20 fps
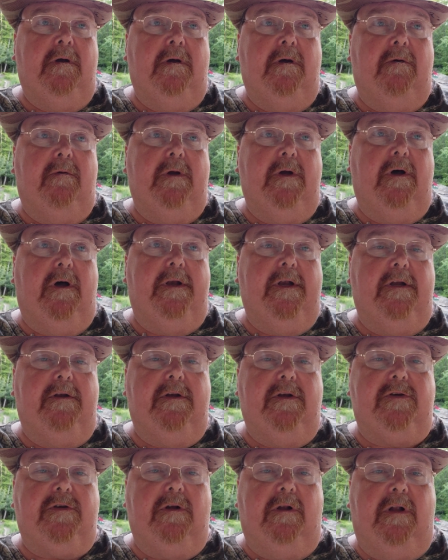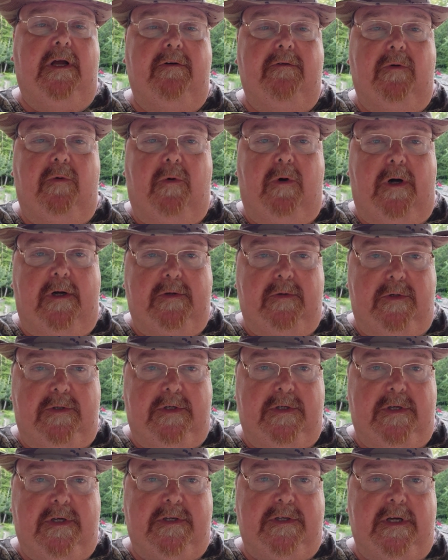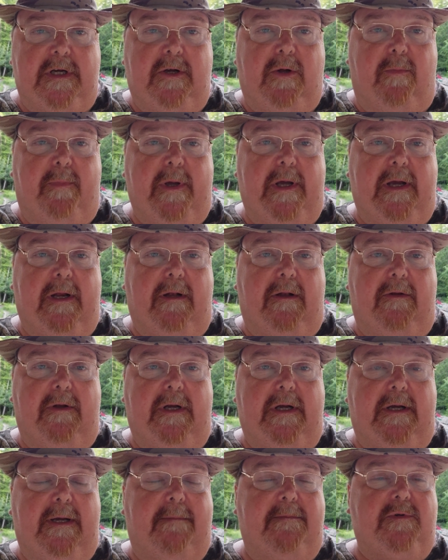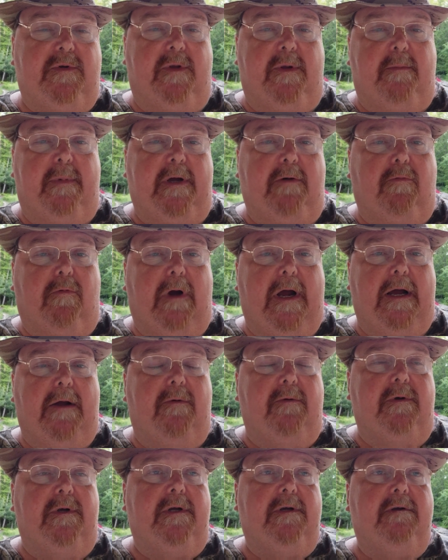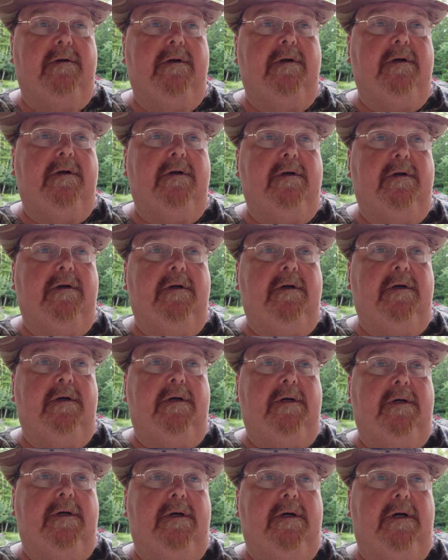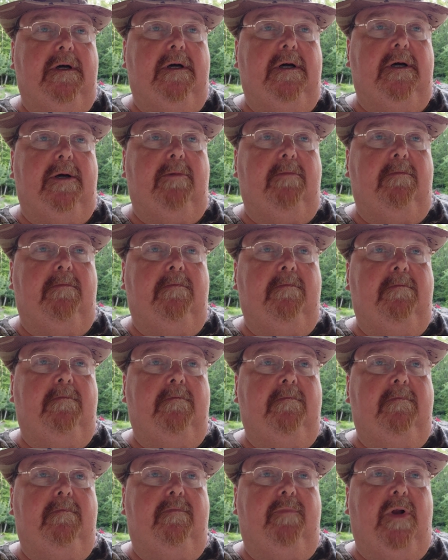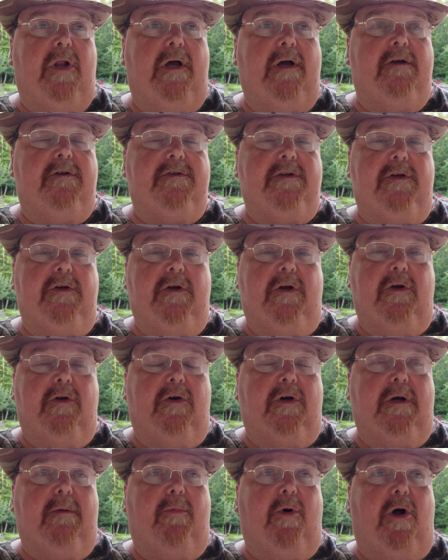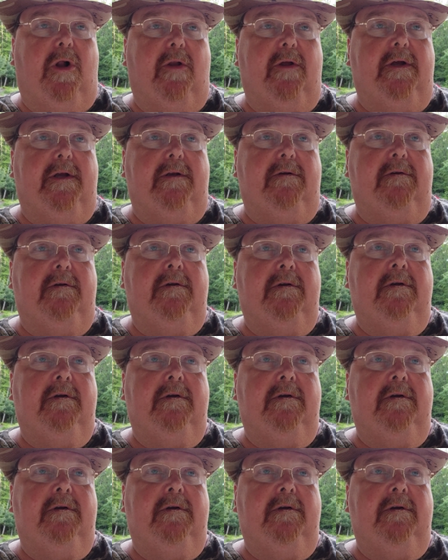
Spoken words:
we got an additional 100 watts, which is a single panel, and it comes with a big round plug, so you can hook them all in